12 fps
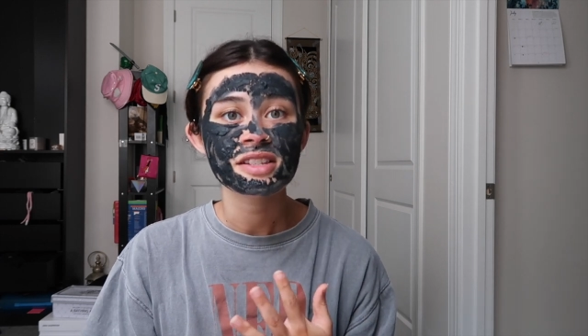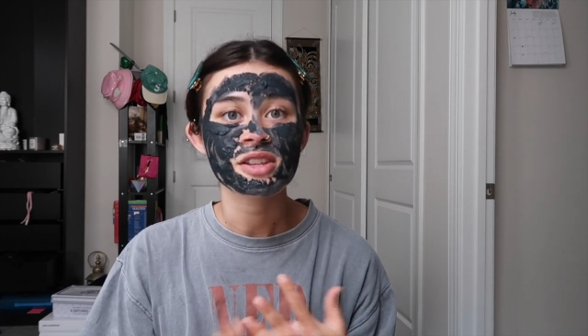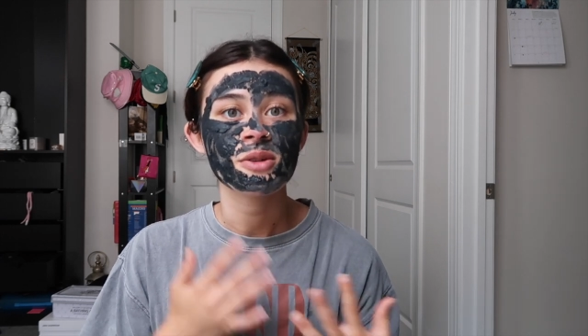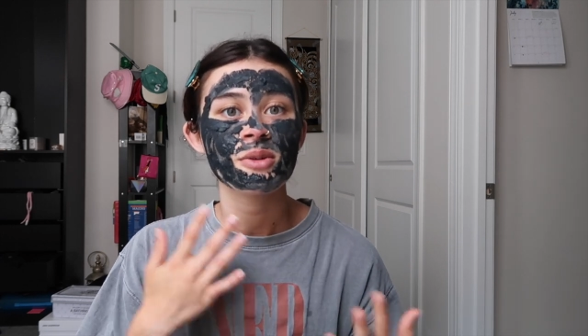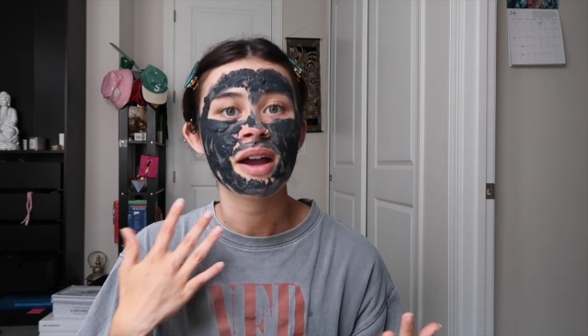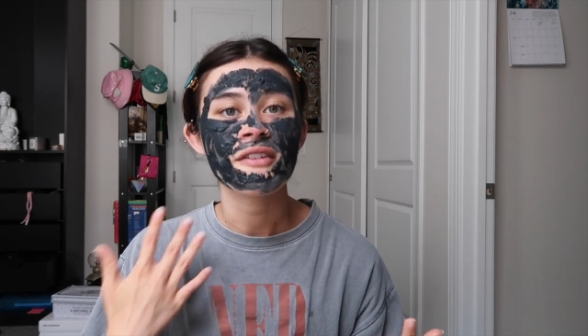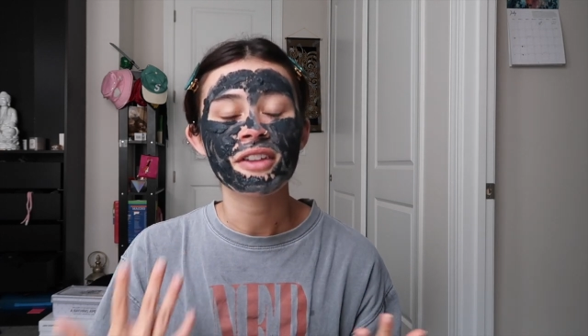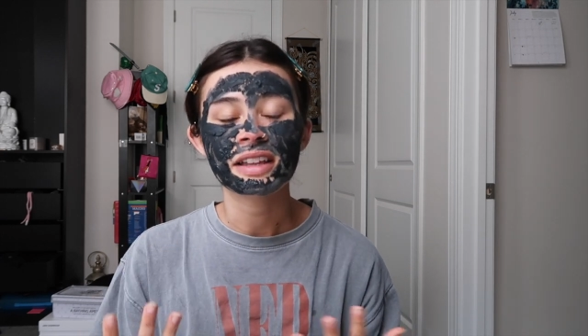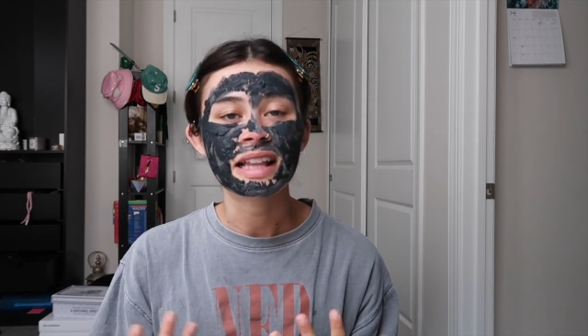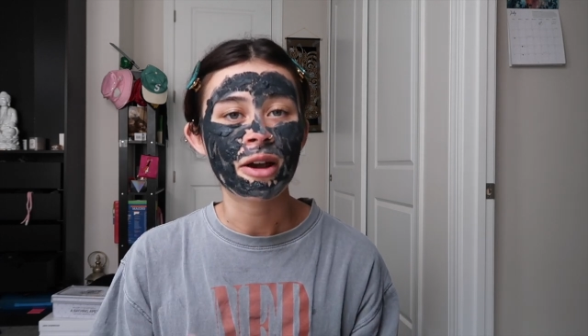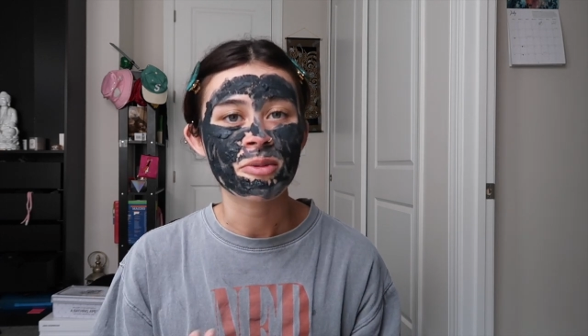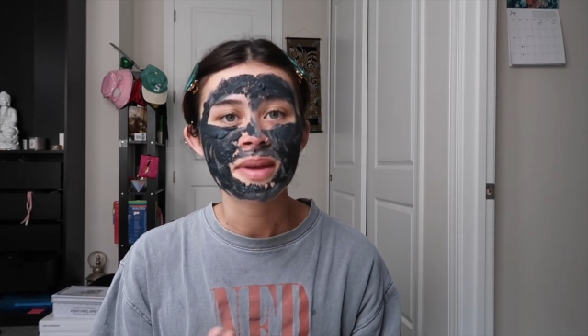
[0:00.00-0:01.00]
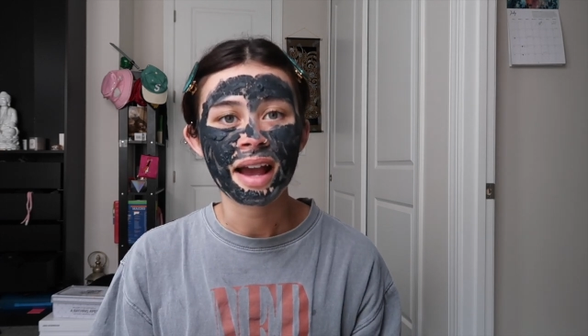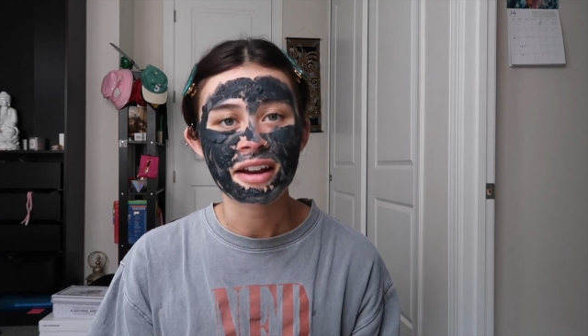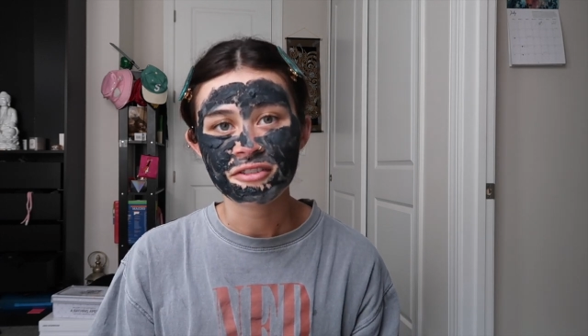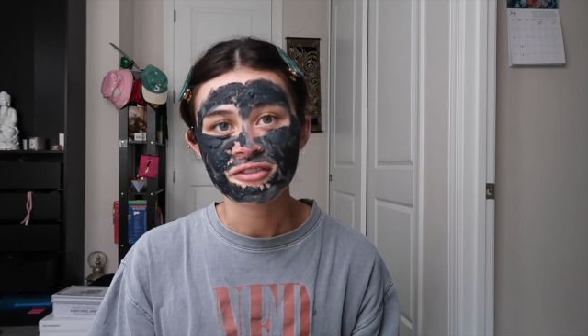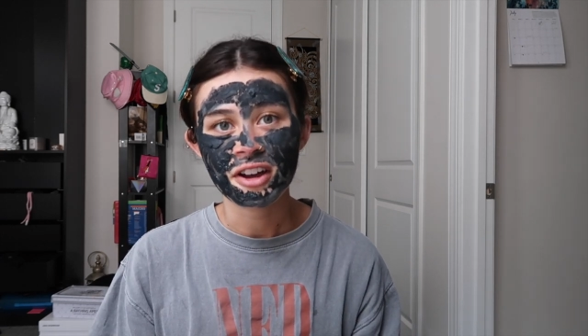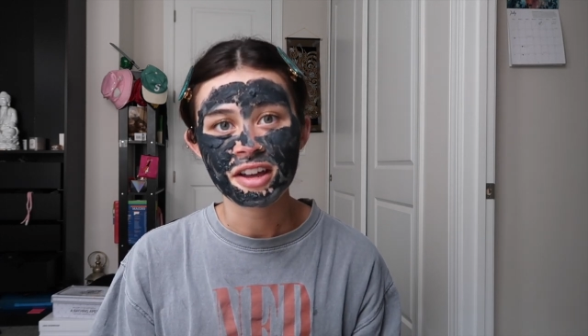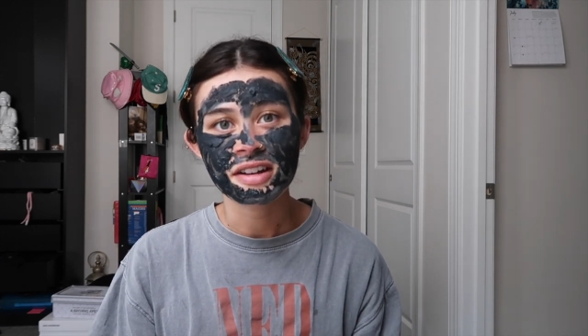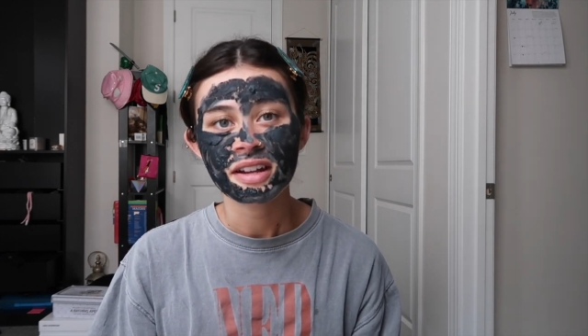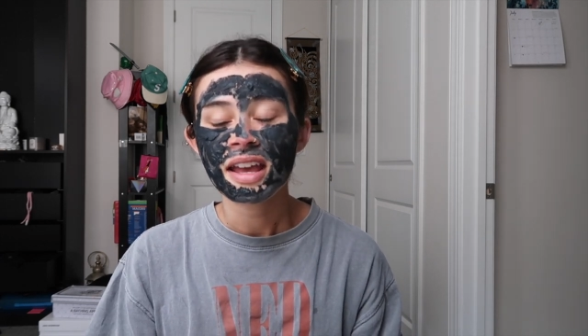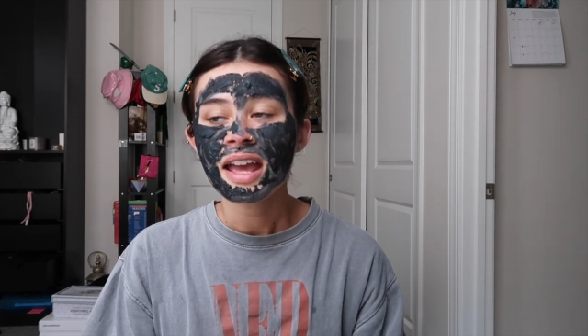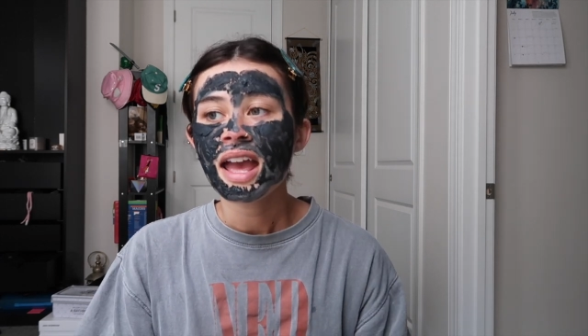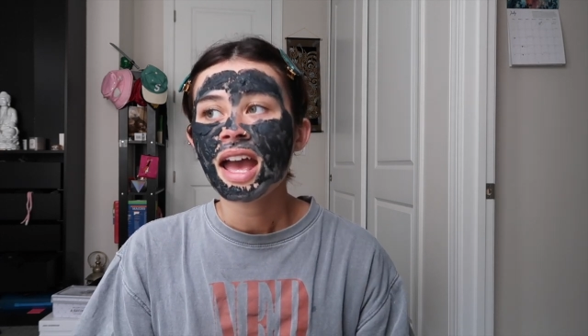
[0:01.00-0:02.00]
So I feel like that would be kind of fun.
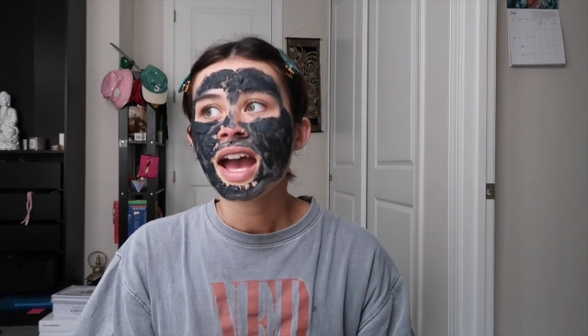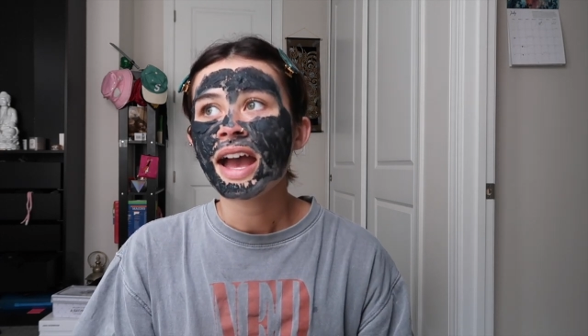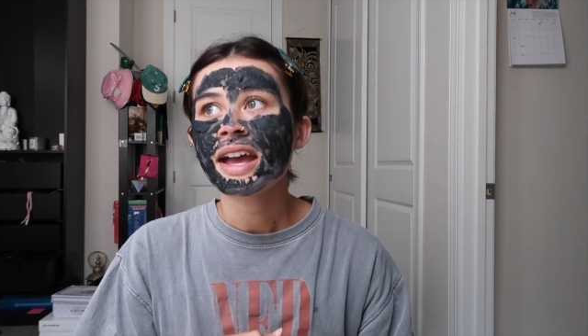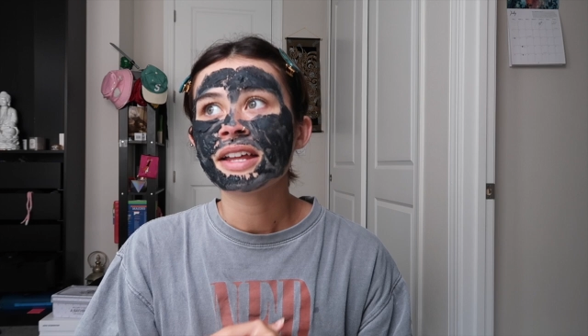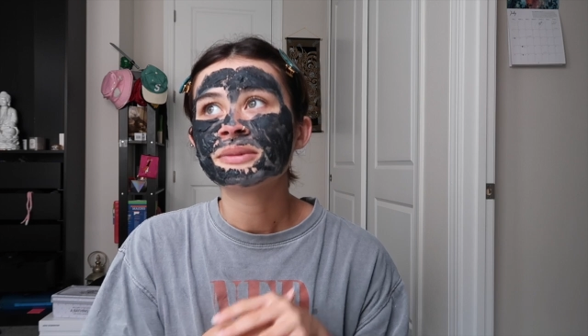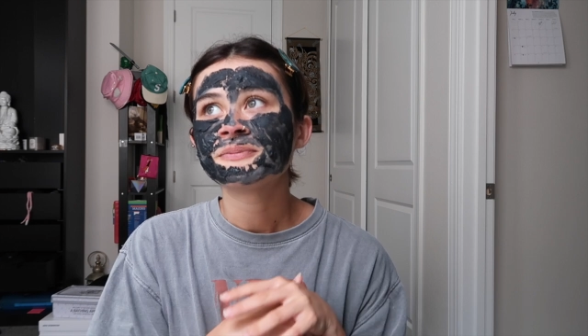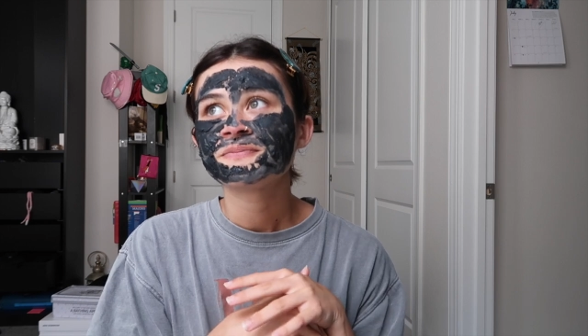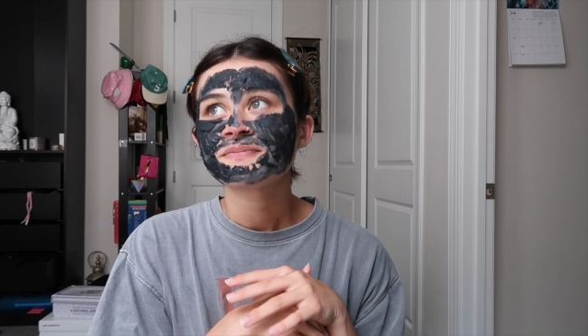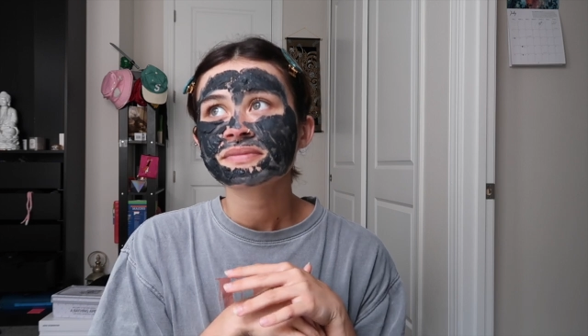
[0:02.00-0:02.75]
And